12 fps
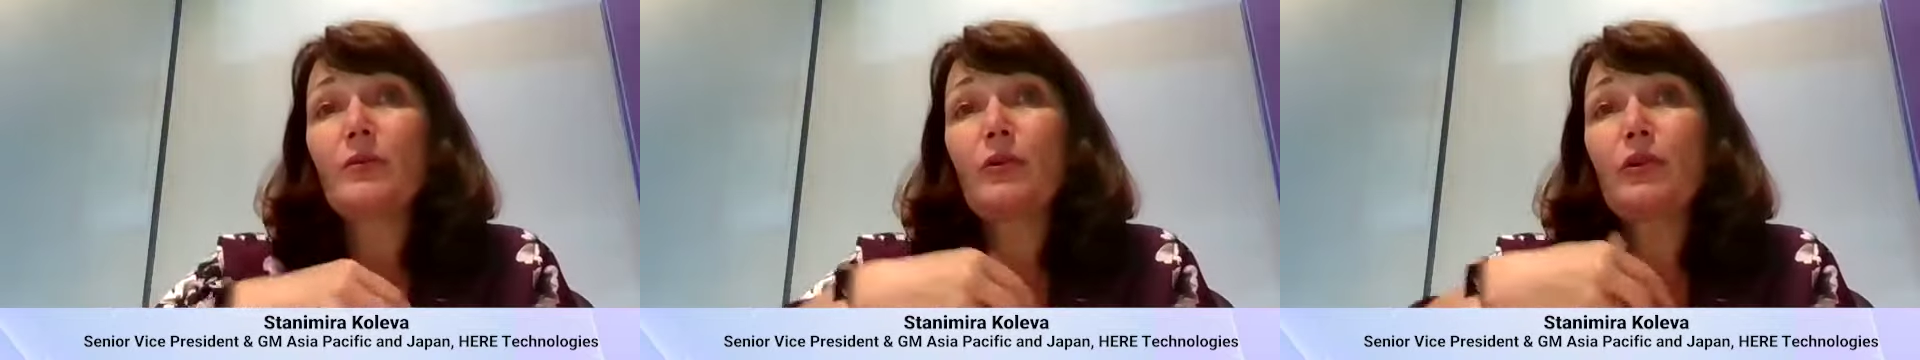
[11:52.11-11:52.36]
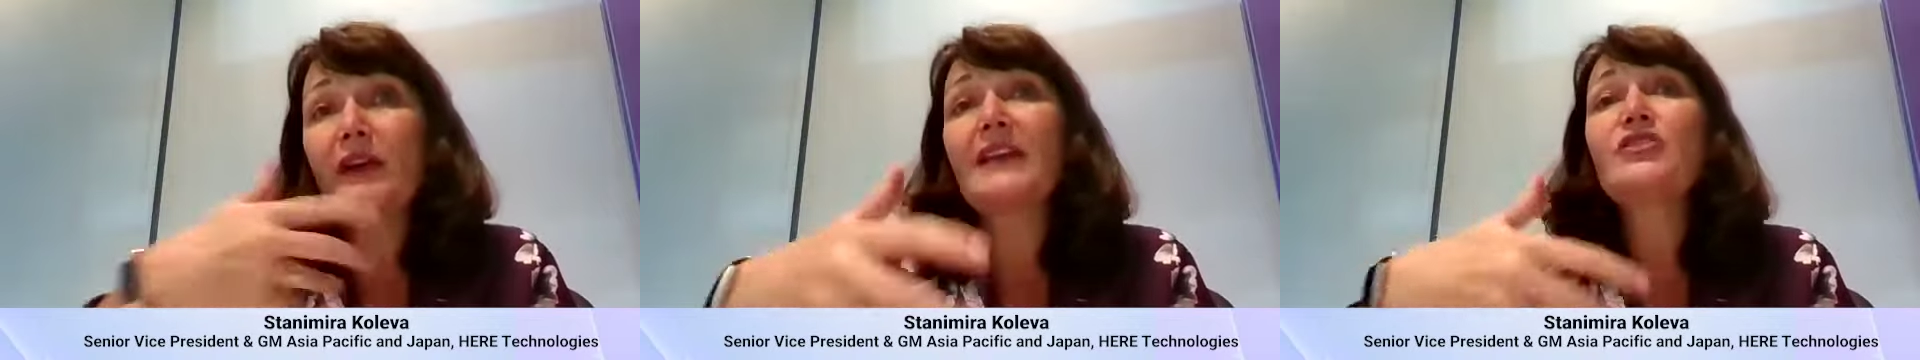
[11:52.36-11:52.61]

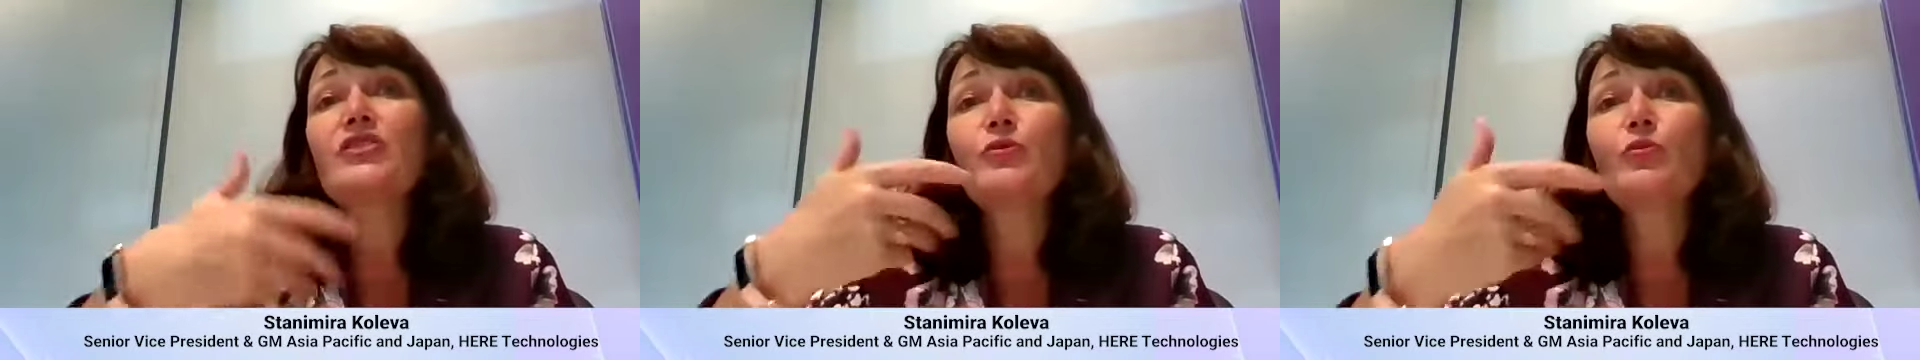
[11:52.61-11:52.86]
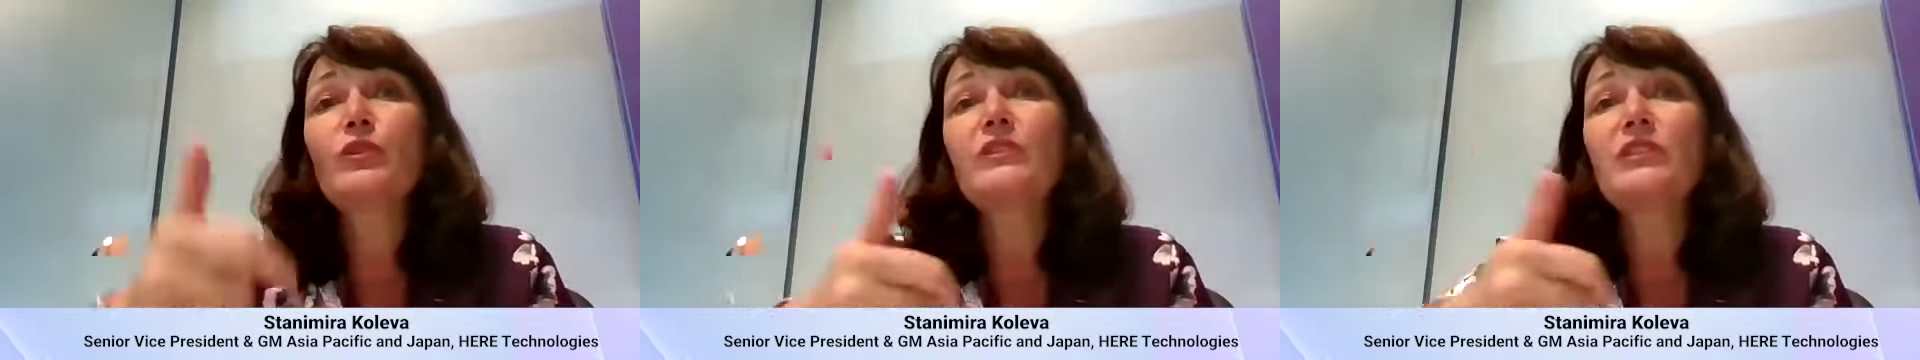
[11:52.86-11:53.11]

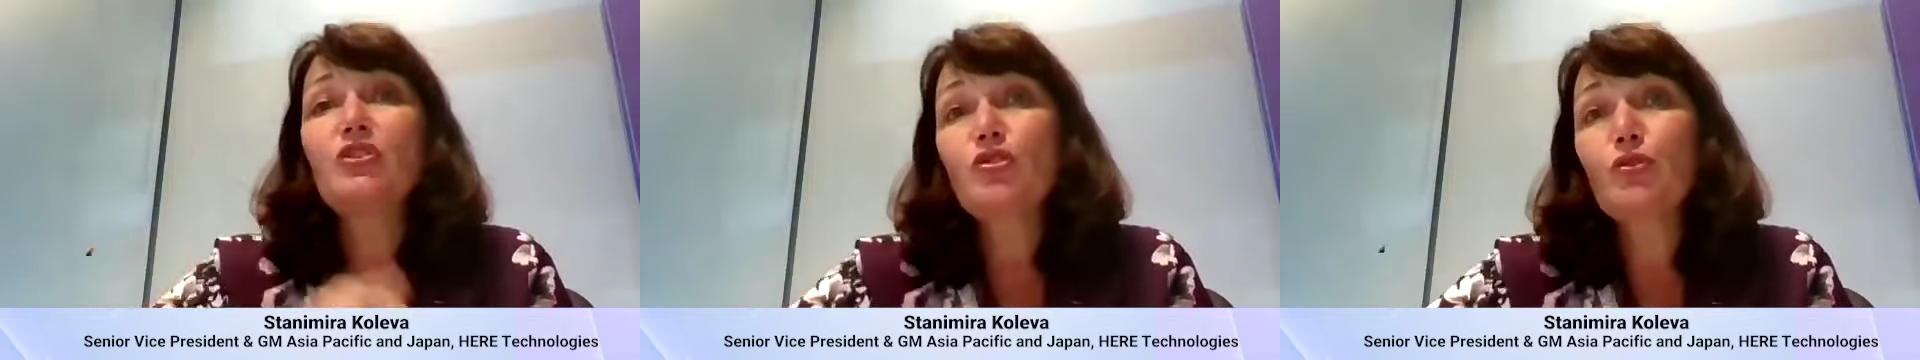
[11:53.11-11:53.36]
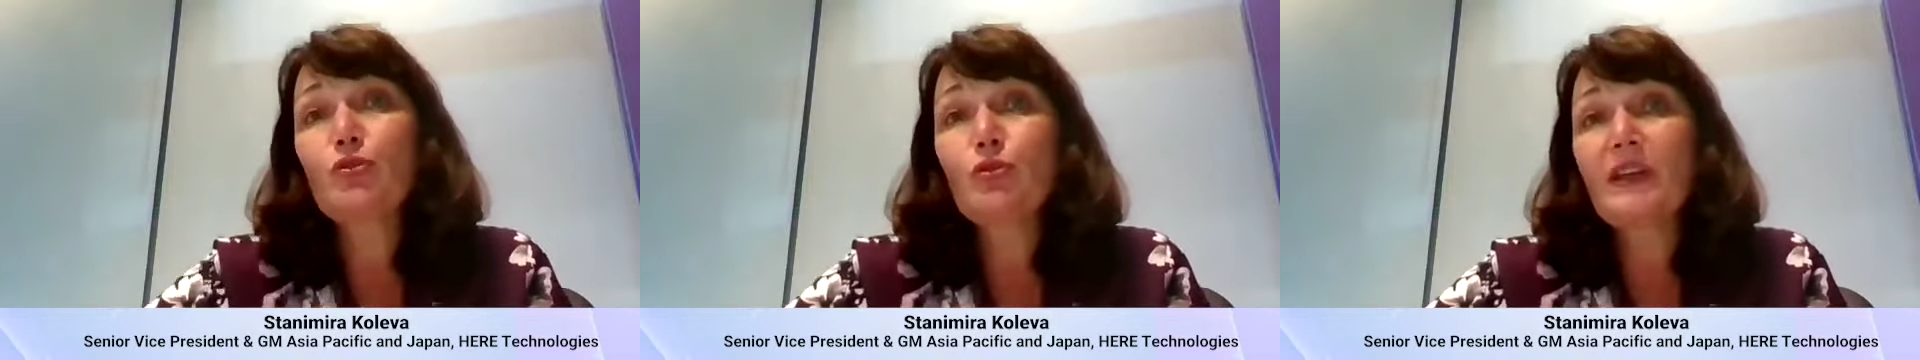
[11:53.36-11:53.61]
location will need
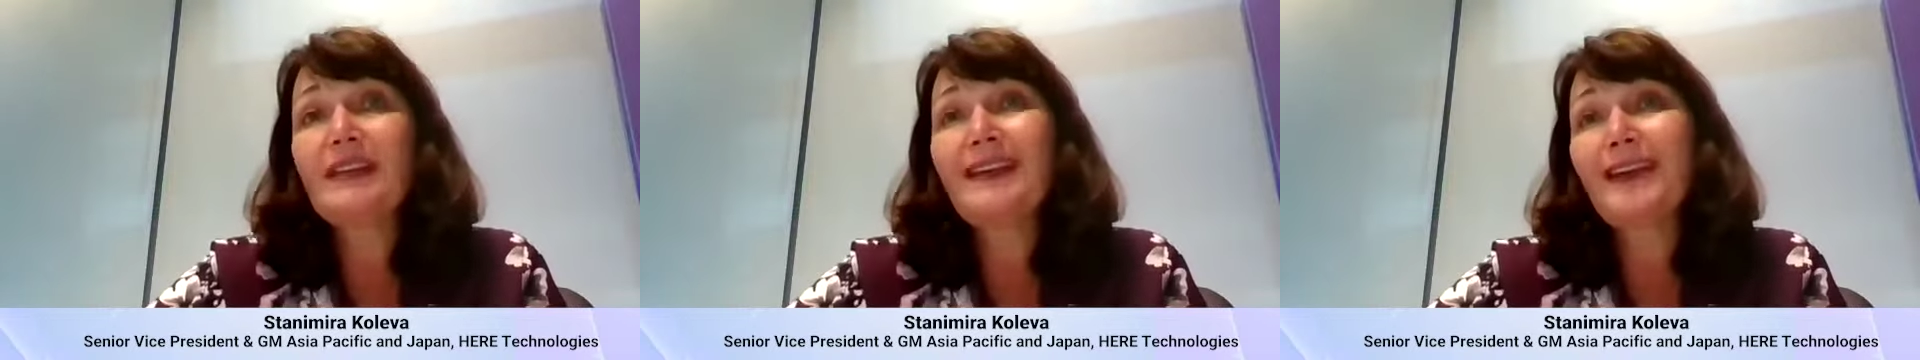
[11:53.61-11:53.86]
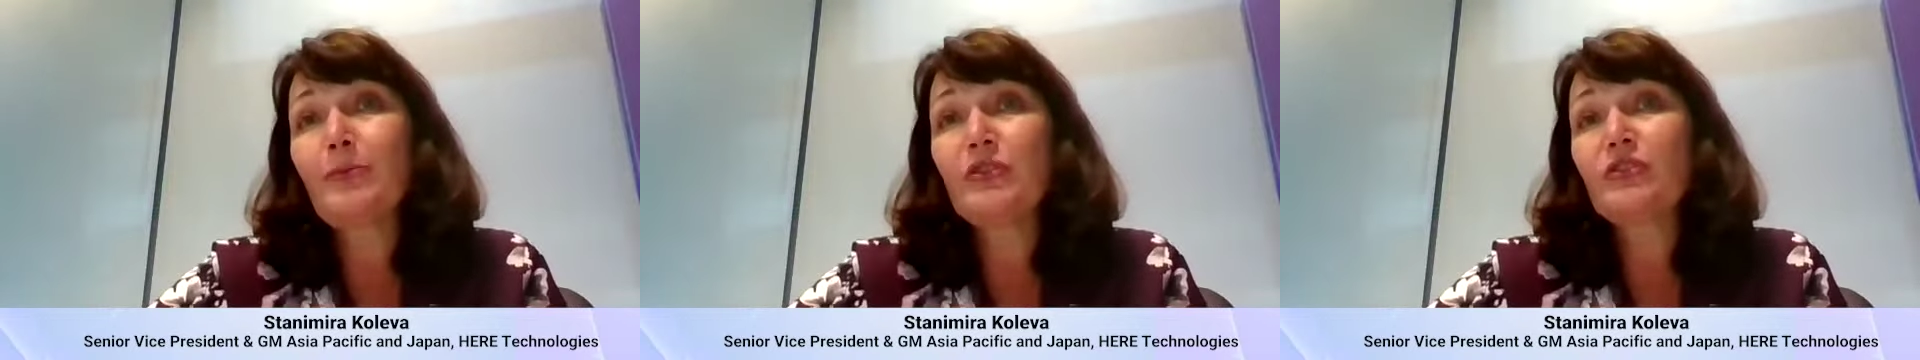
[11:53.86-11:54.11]
to
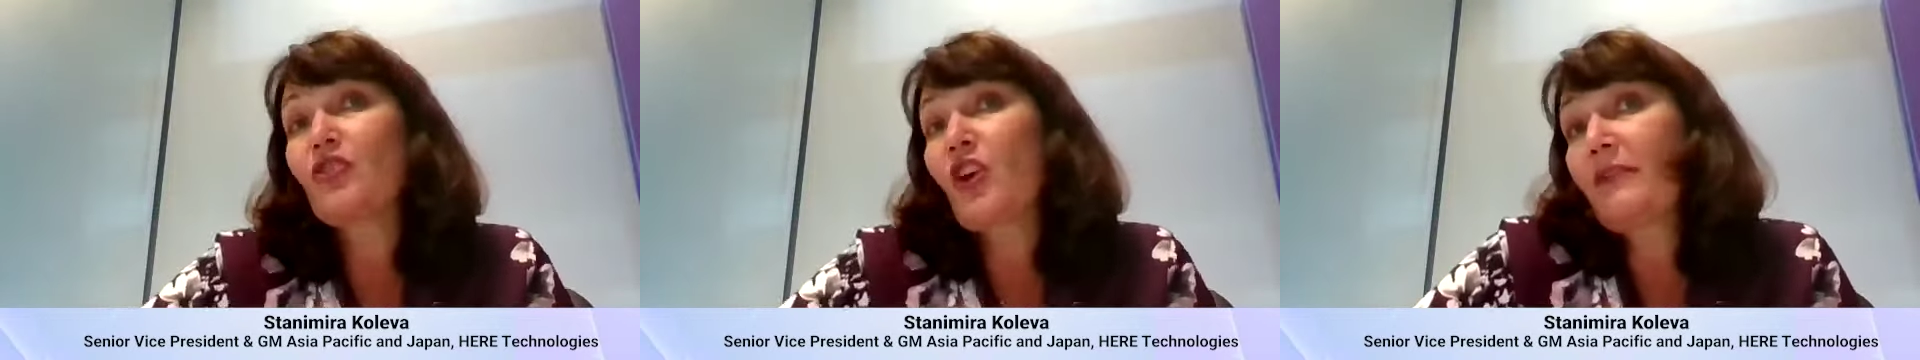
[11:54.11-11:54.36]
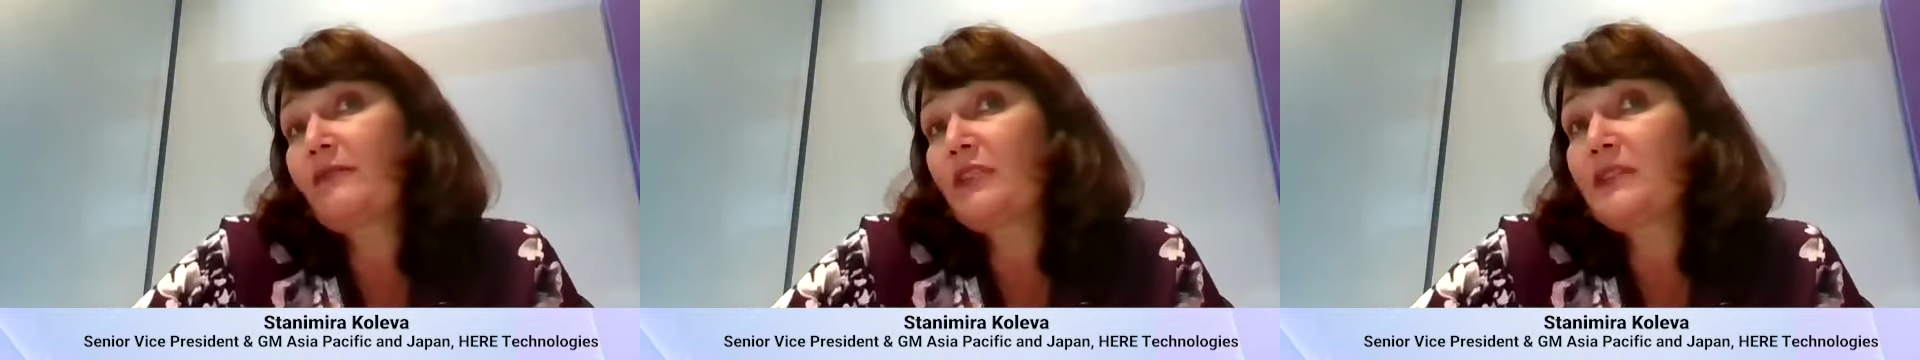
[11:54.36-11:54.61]
enable
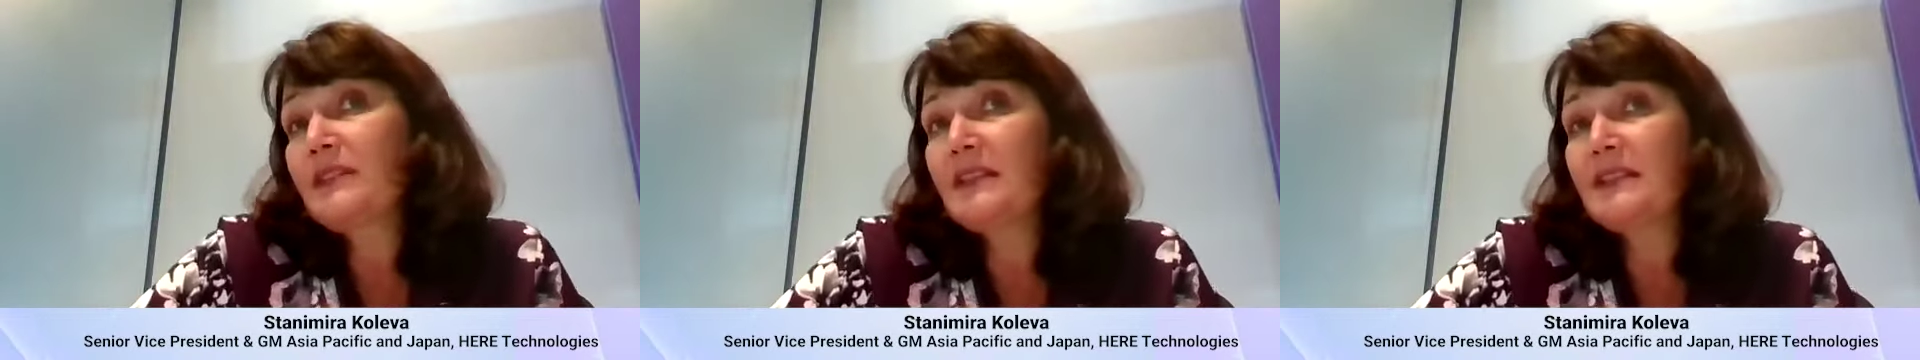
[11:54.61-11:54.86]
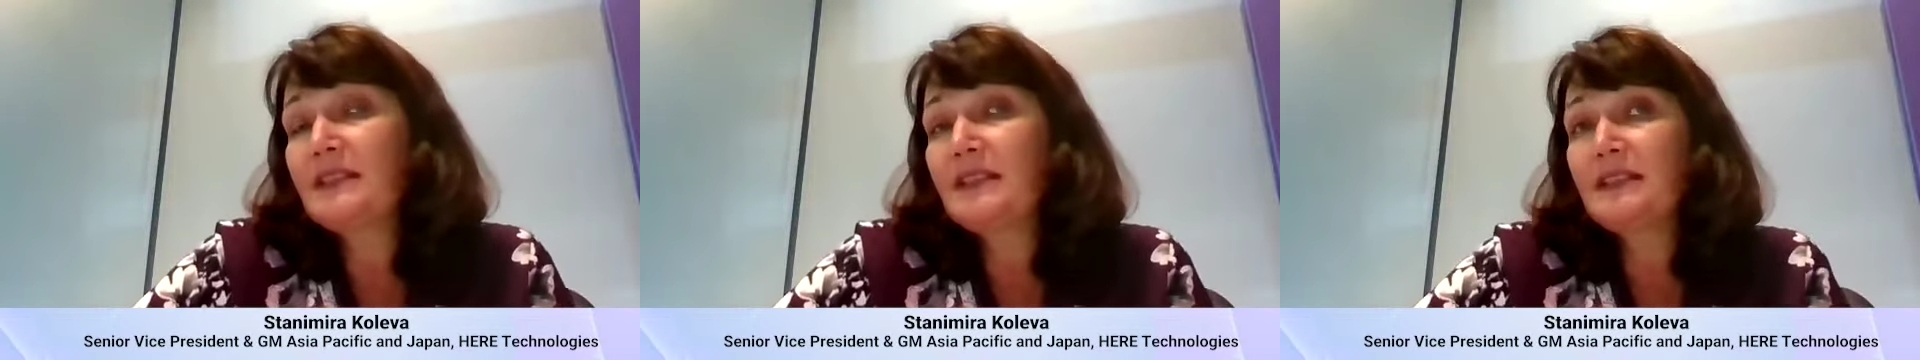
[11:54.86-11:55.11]

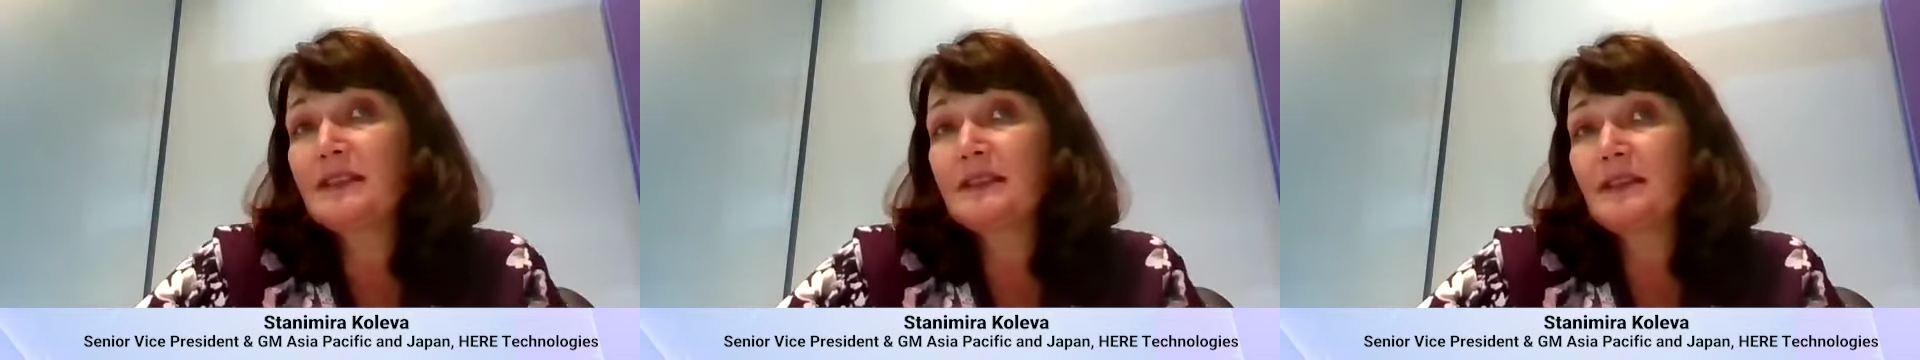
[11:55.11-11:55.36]
driver-assisted